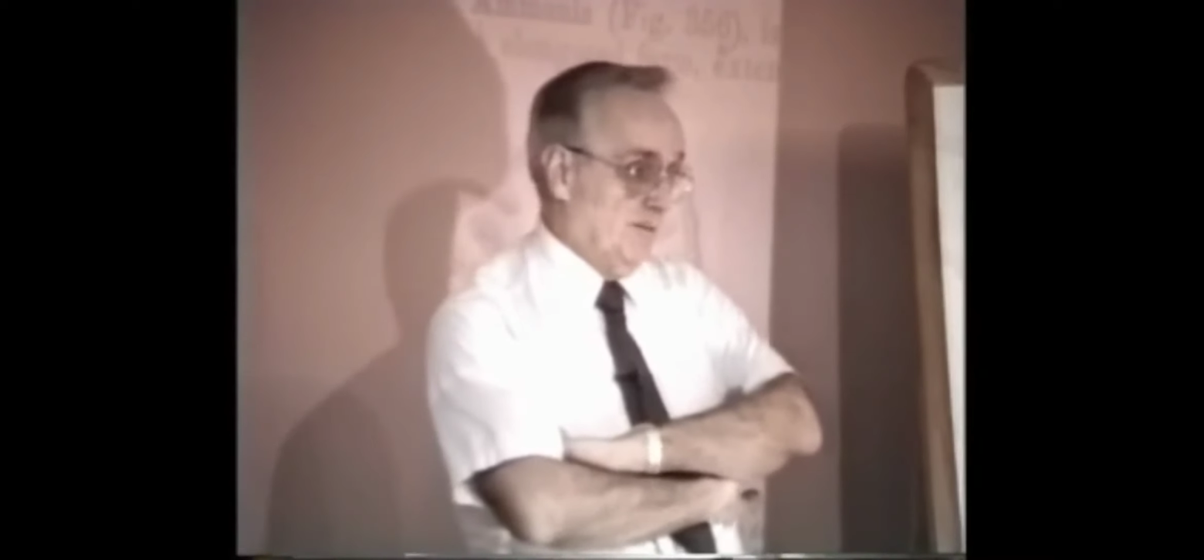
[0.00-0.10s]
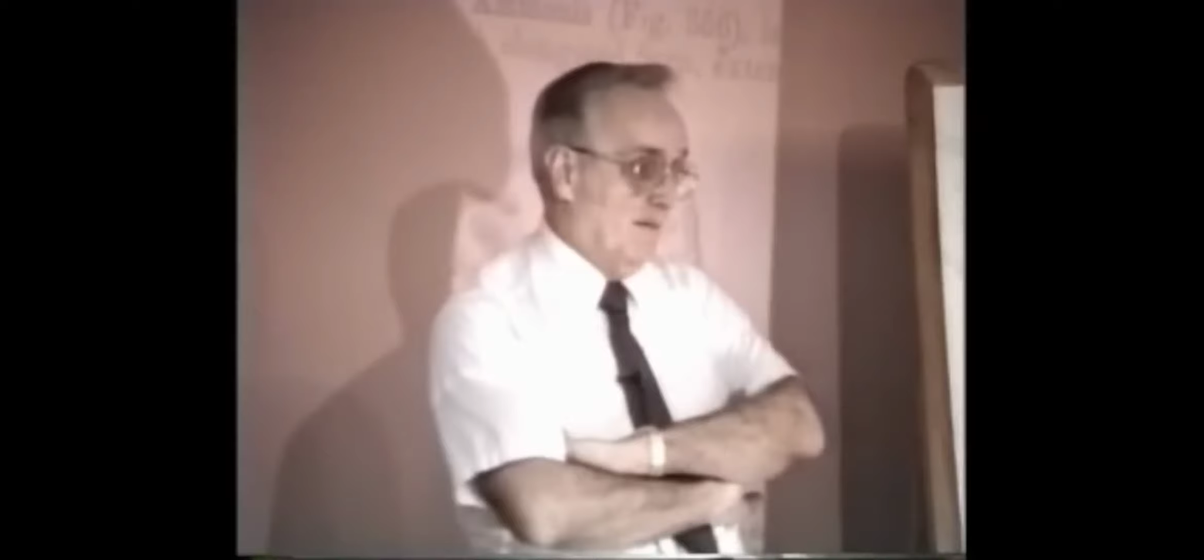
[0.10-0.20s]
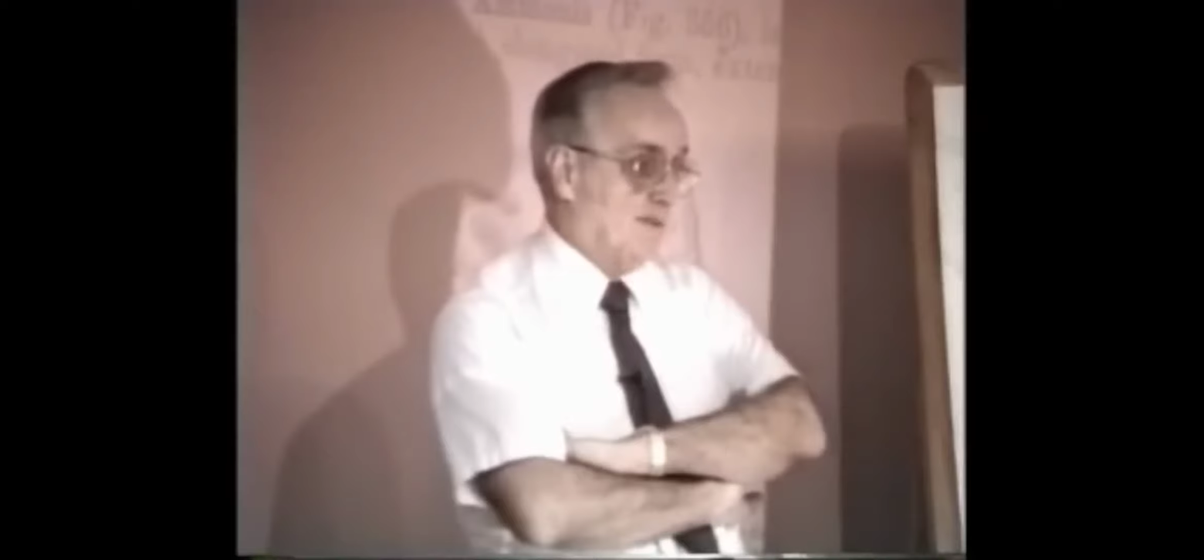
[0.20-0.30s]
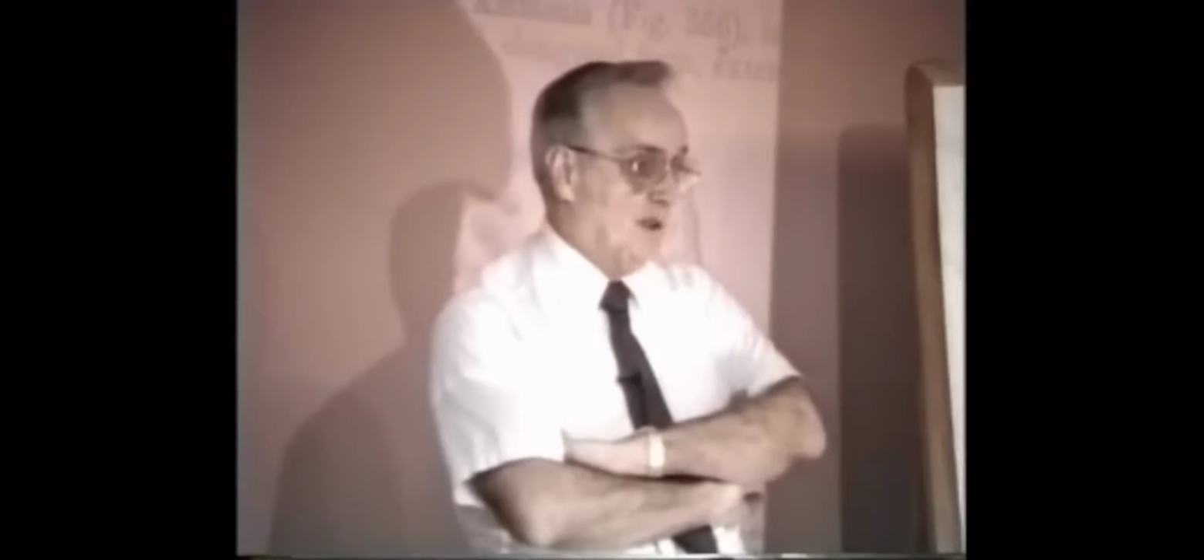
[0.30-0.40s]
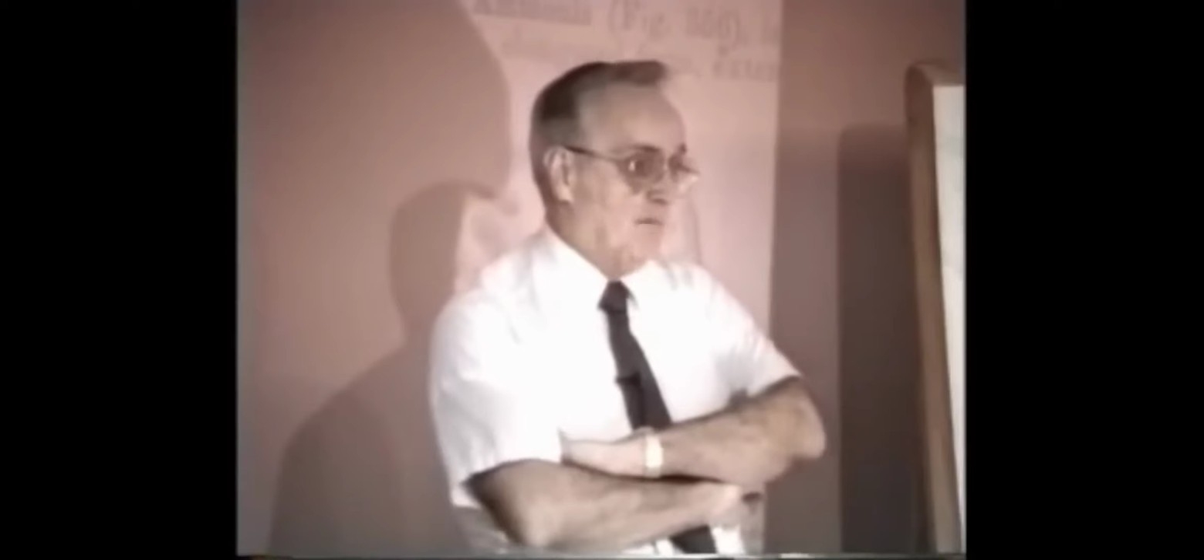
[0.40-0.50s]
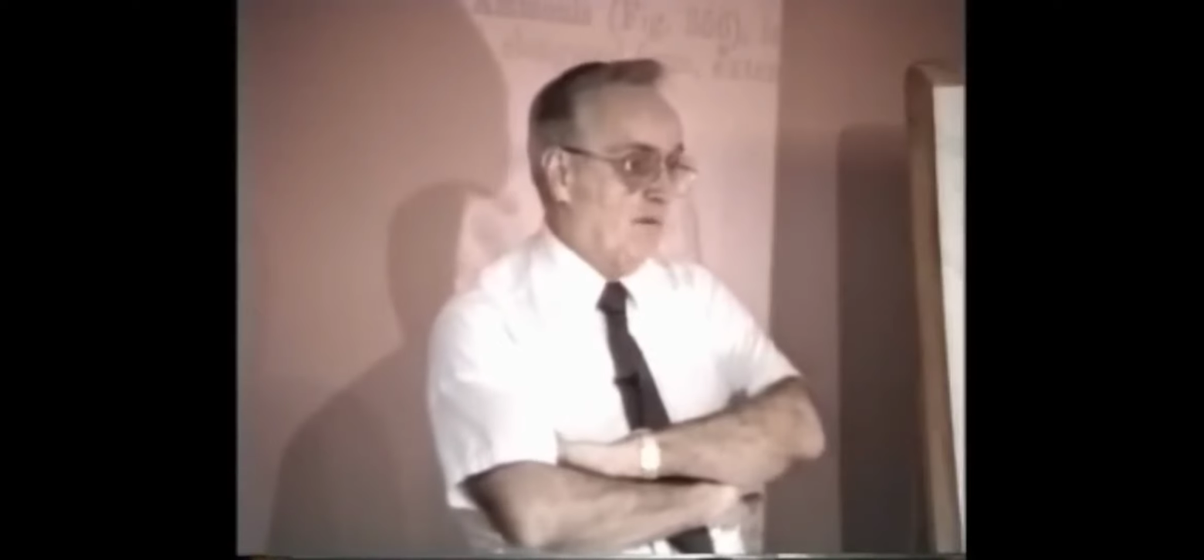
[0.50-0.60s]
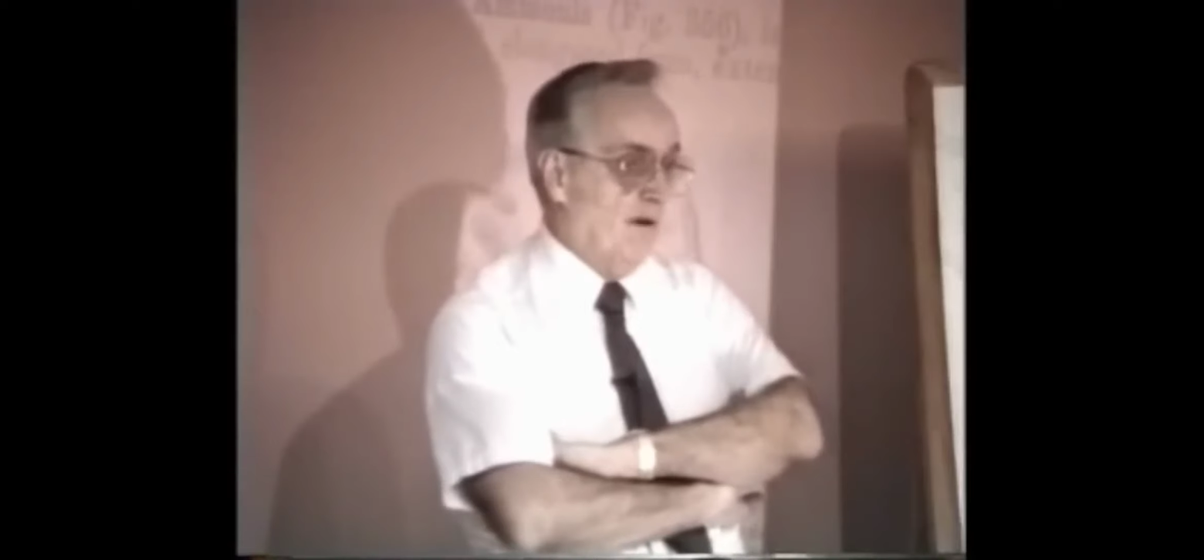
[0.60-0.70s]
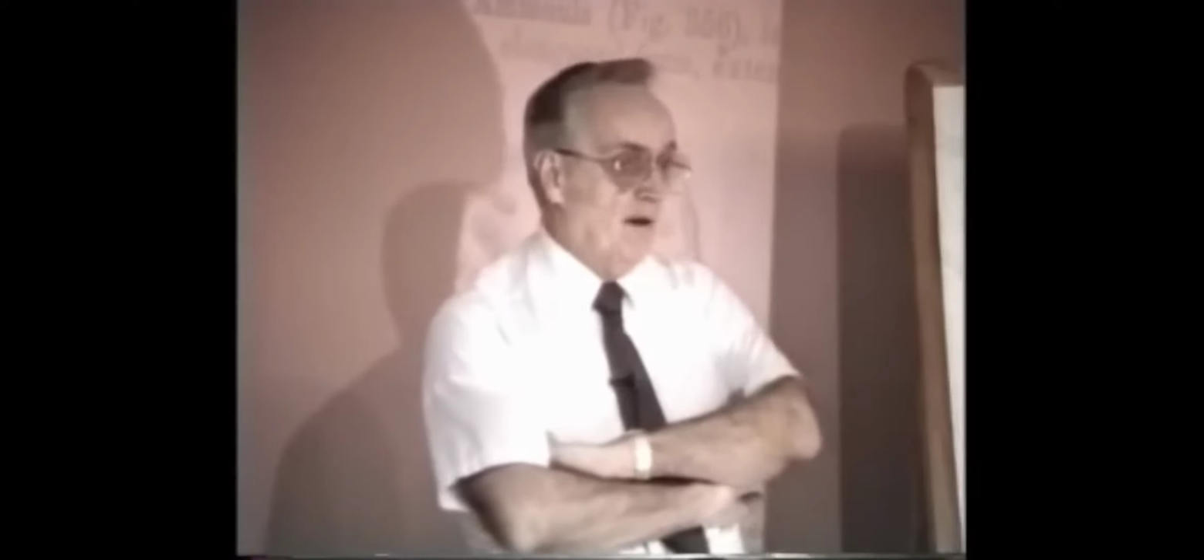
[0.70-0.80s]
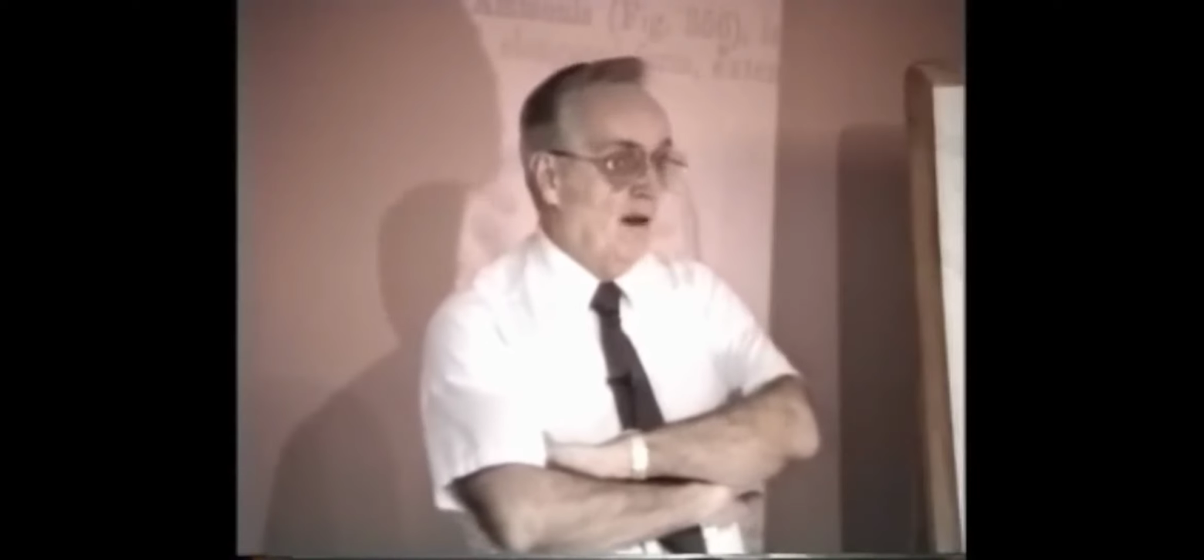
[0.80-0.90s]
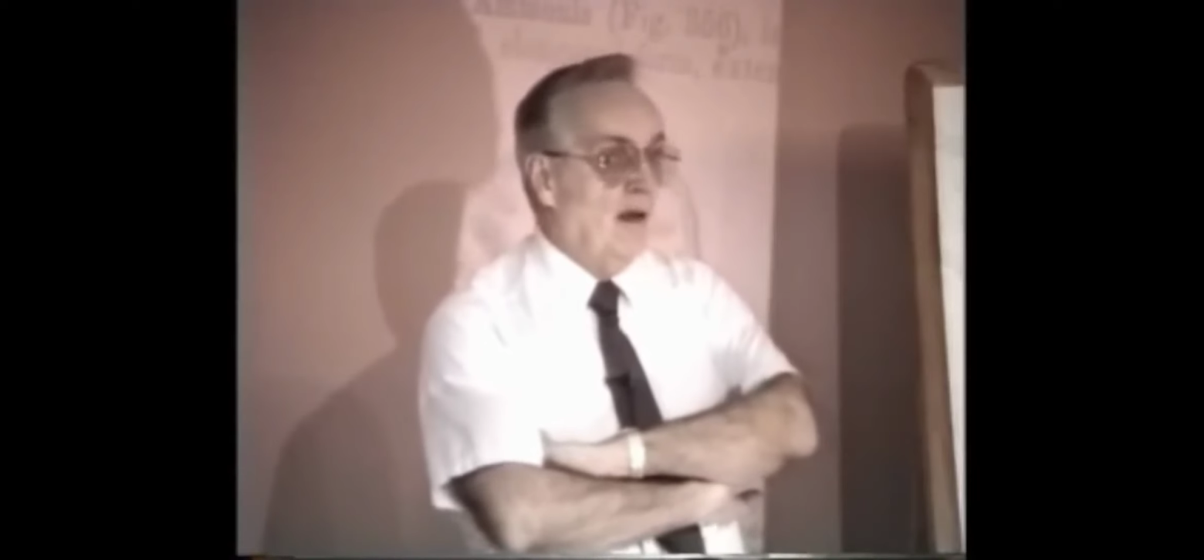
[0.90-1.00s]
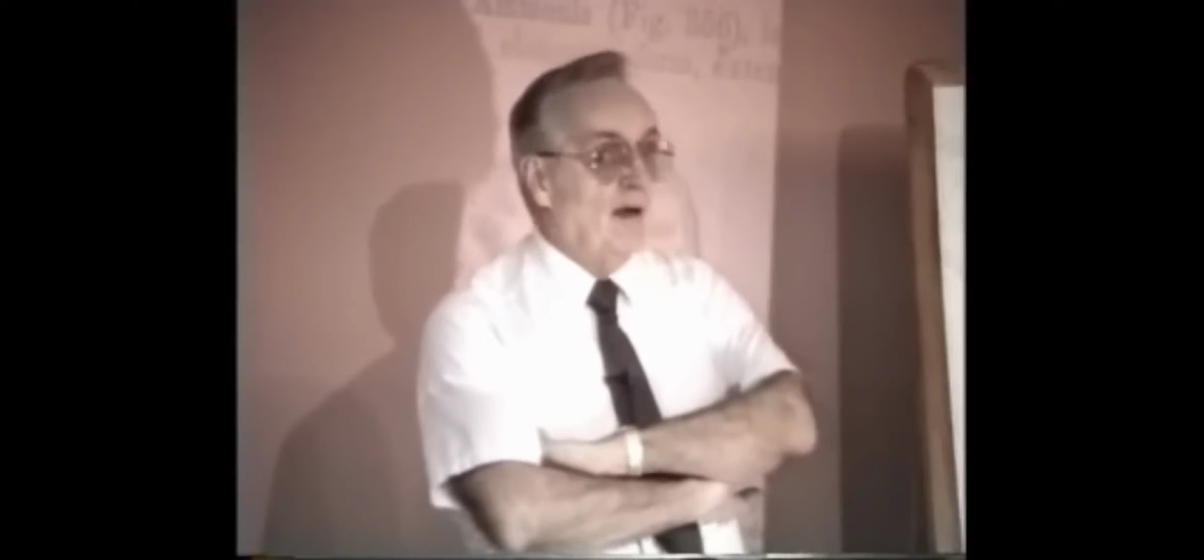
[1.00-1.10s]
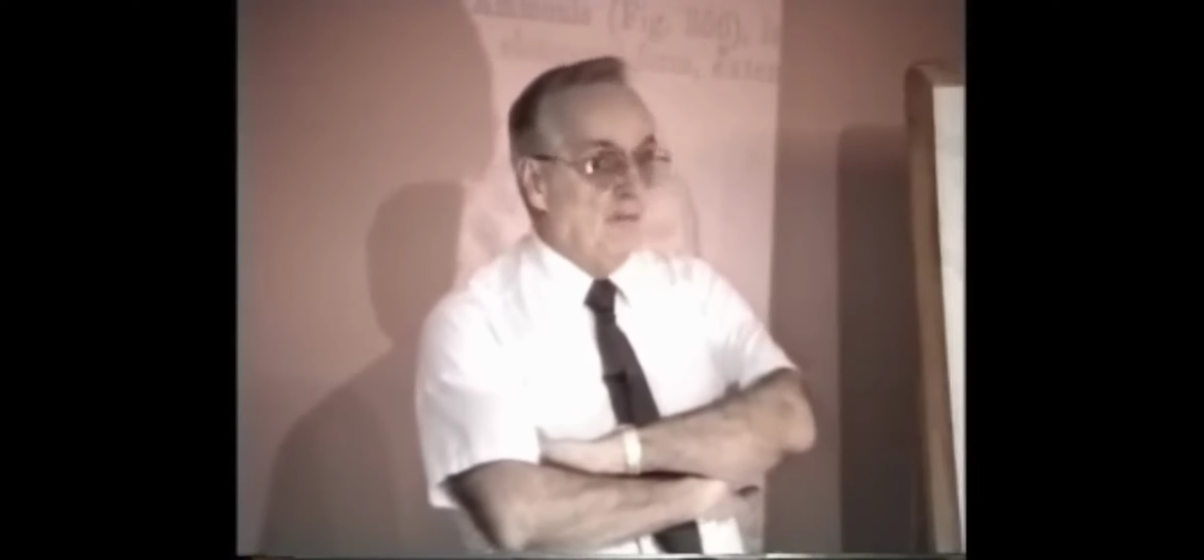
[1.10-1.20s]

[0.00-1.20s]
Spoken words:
evolve to the point